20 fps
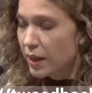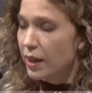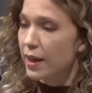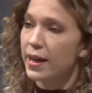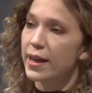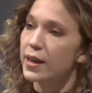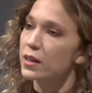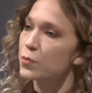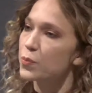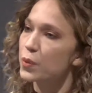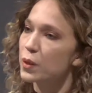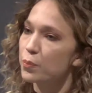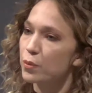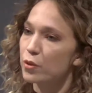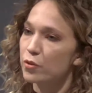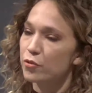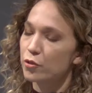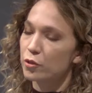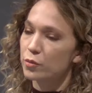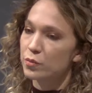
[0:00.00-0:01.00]
and
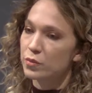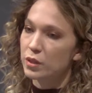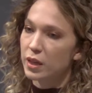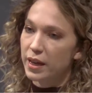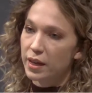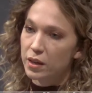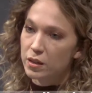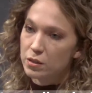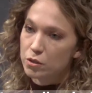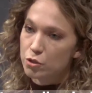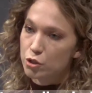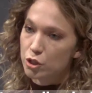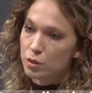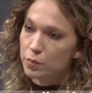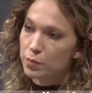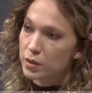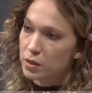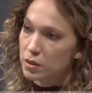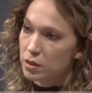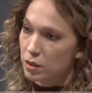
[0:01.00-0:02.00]
people from the
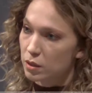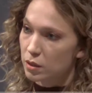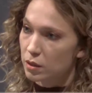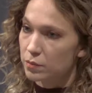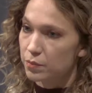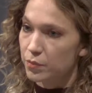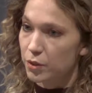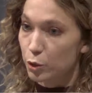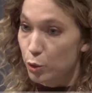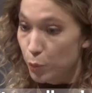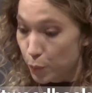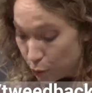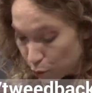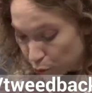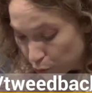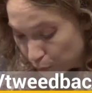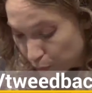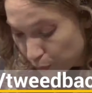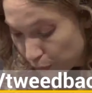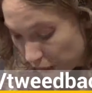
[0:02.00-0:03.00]

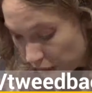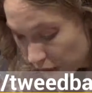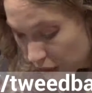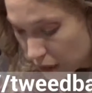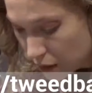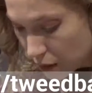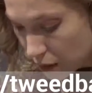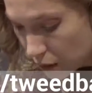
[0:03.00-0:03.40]
LGBTQ+